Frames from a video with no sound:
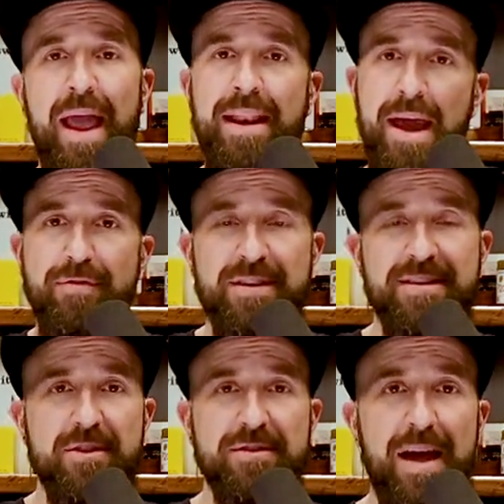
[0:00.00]
And every
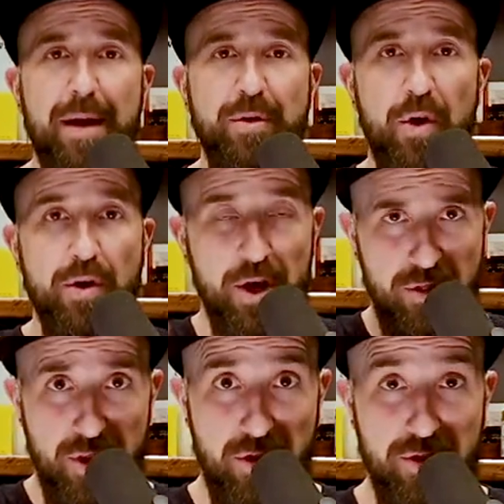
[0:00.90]
single time you heard,
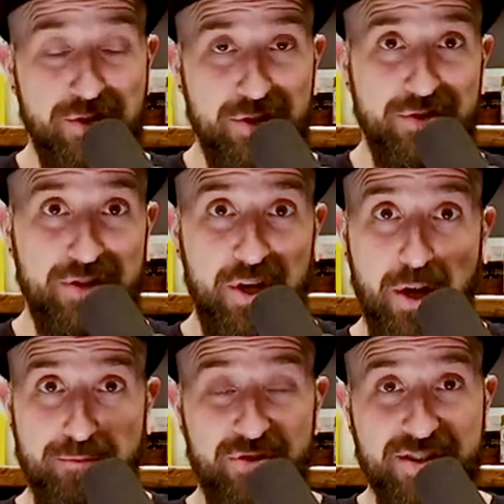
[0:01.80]
now this is an
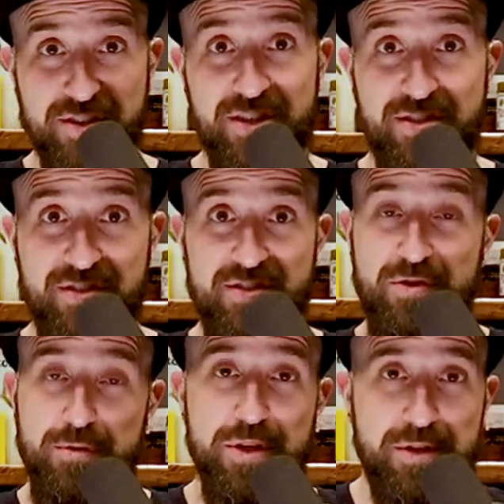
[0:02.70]
unprecedented
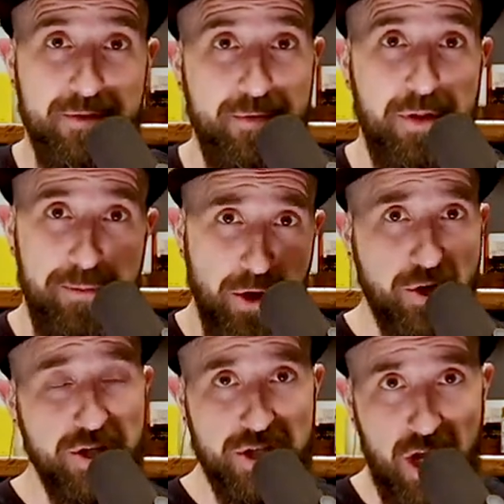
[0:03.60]
situation for the
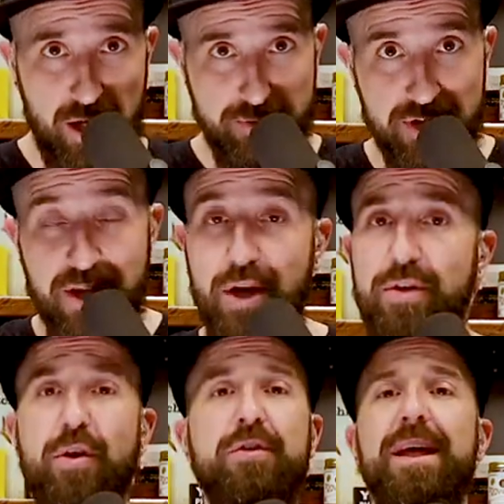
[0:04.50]
American economy.
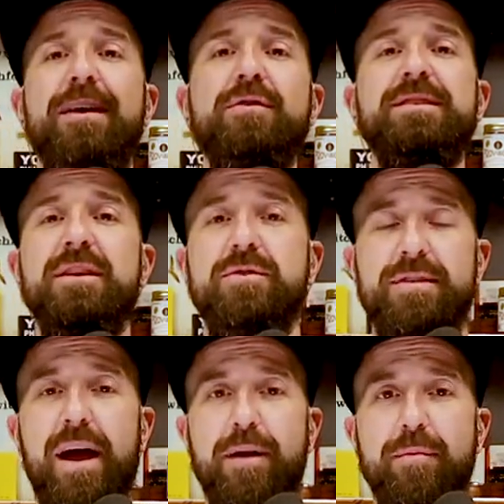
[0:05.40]
You've heard that every single
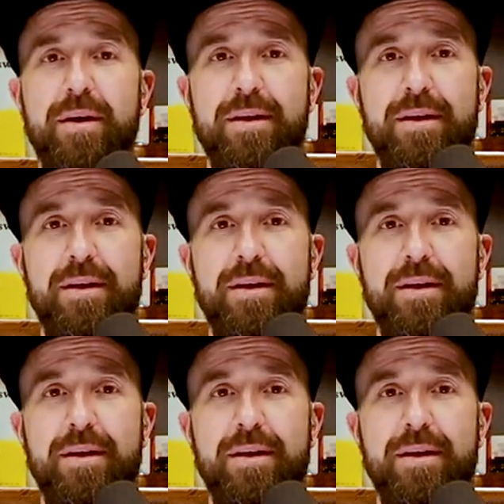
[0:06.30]
time.